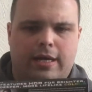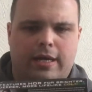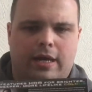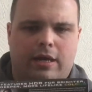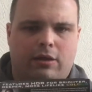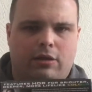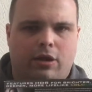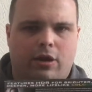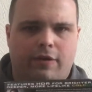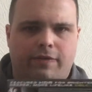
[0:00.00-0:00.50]

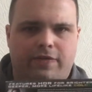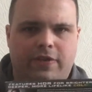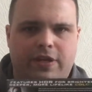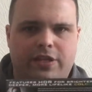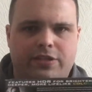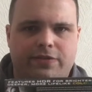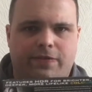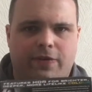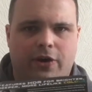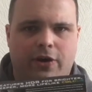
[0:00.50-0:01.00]
A lot of
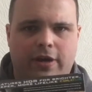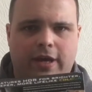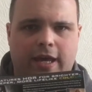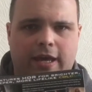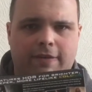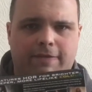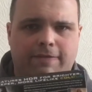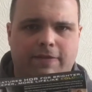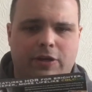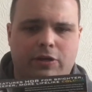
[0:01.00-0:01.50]
these
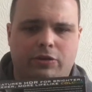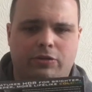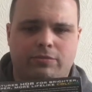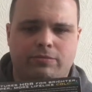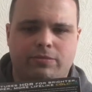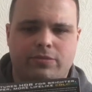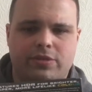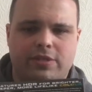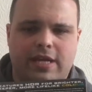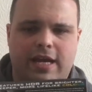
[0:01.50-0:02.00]
4K
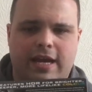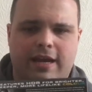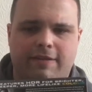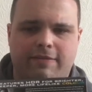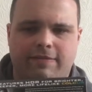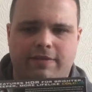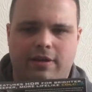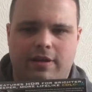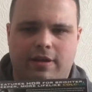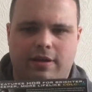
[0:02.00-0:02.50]
films have
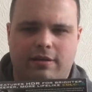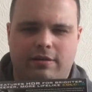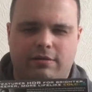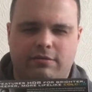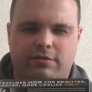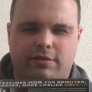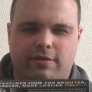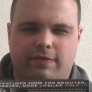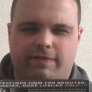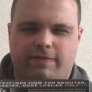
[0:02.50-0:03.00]

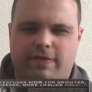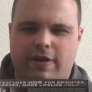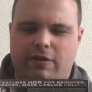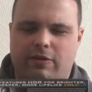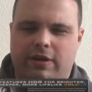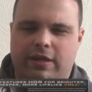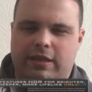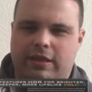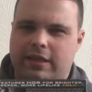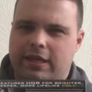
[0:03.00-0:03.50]

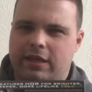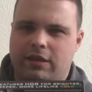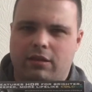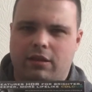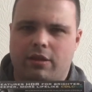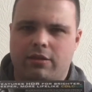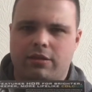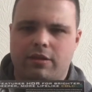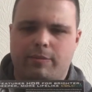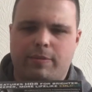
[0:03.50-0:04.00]
very little
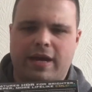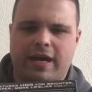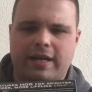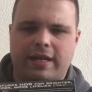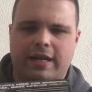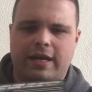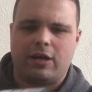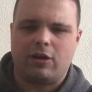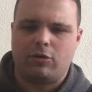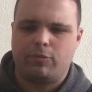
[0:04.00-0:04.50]
on the back
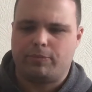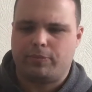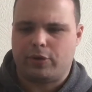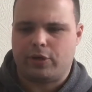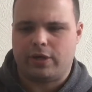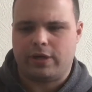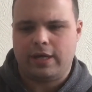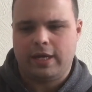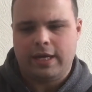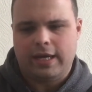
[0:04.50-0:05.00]
now,
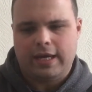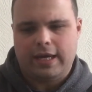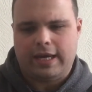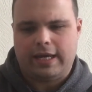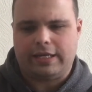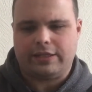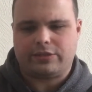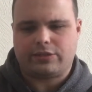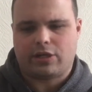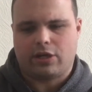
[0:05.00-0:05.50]
but
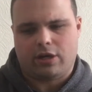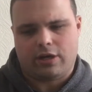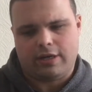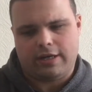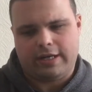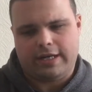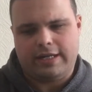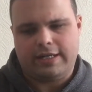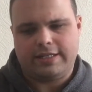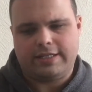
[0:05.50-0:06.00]
it's got
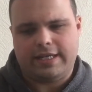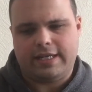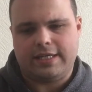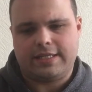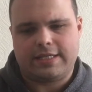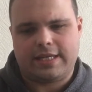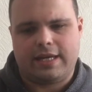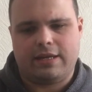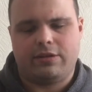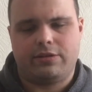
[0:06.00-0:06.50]
an
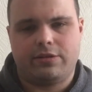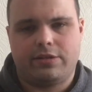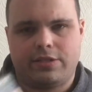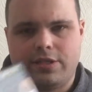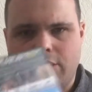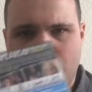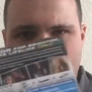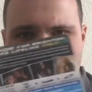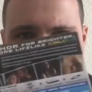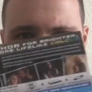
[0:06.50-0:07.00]
in-detailed
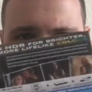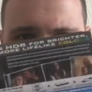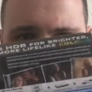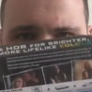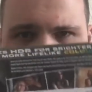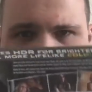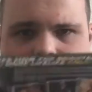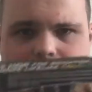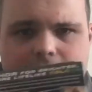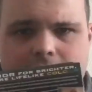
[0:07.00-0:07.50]

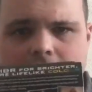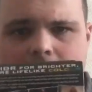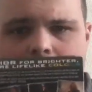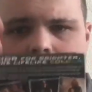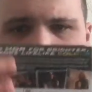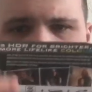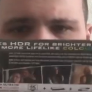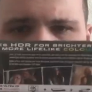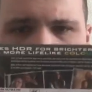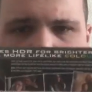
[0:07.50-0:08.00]
synopsis,
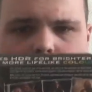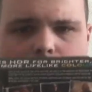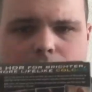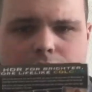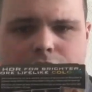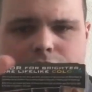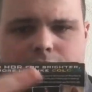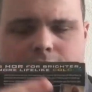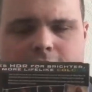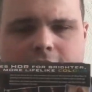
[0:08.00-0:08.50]
and it
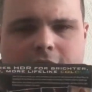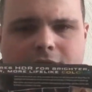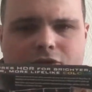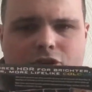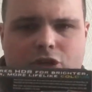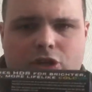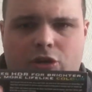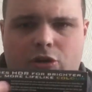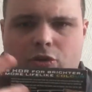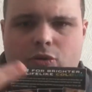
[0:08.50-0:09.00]
also
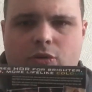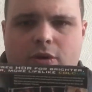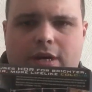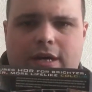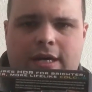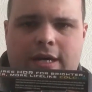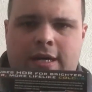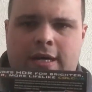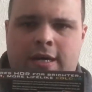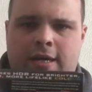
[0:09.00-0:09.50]
gives you
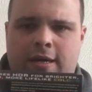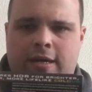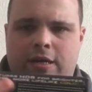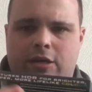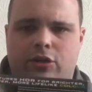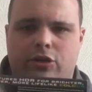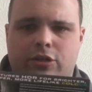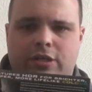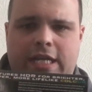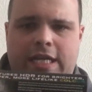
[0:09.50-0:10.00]
a
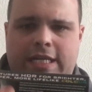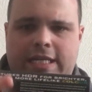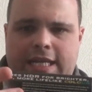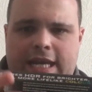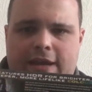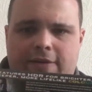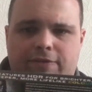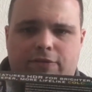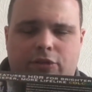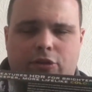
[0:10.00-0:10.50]
good
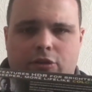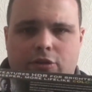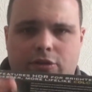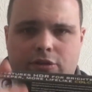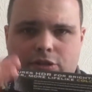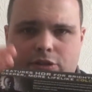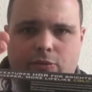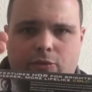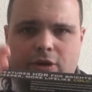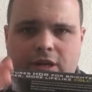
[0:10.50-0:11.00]
in-depth look
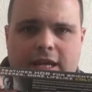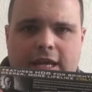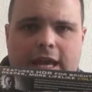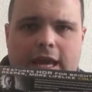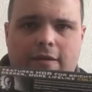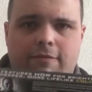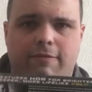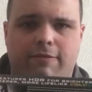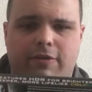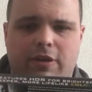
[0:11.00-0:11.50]
to what you're
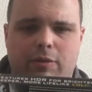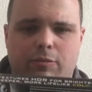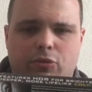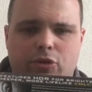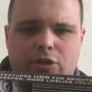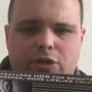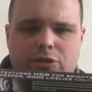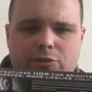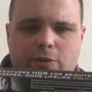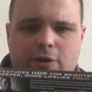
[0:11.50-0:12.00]
getting for your
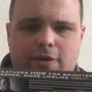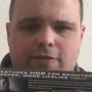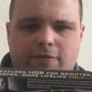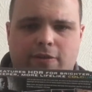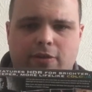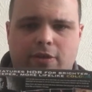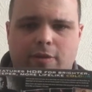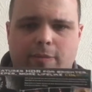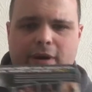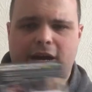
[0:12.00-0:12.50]
money's worth
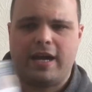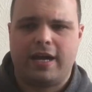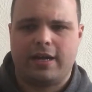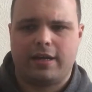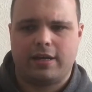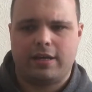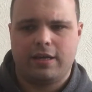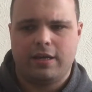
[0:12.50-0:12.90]
on the back.